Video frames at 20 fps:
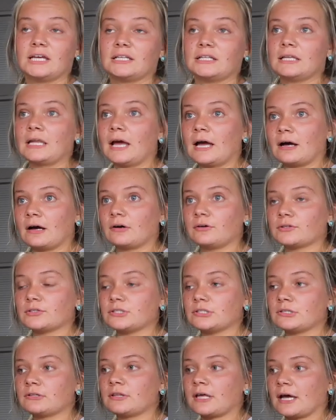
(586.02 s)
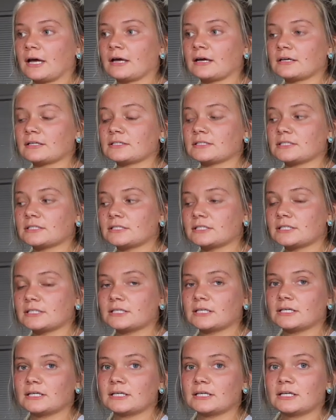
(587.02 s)
now so that
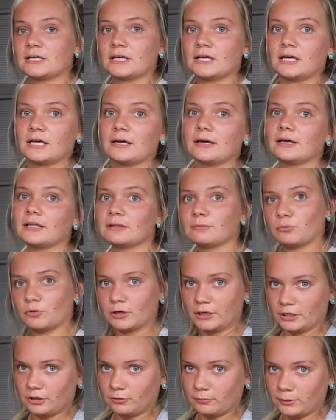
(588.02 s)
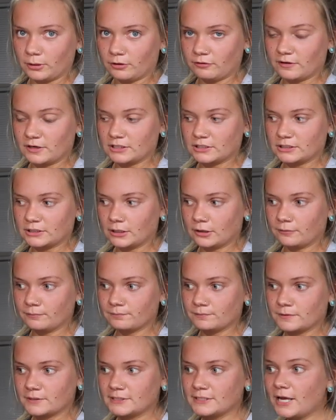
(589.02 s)
in the morning it'll be all ready to go.
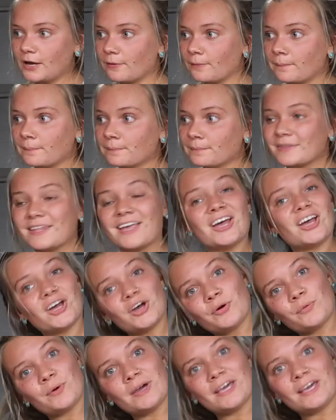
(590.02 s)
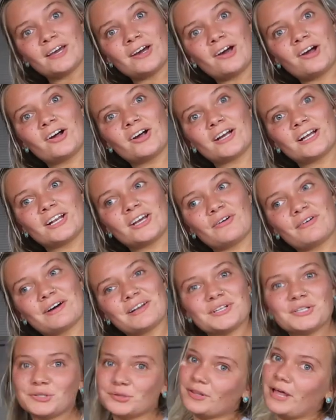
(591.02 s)
So we are gonna go
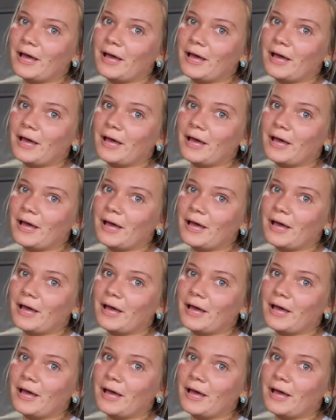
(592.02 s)
ahead and do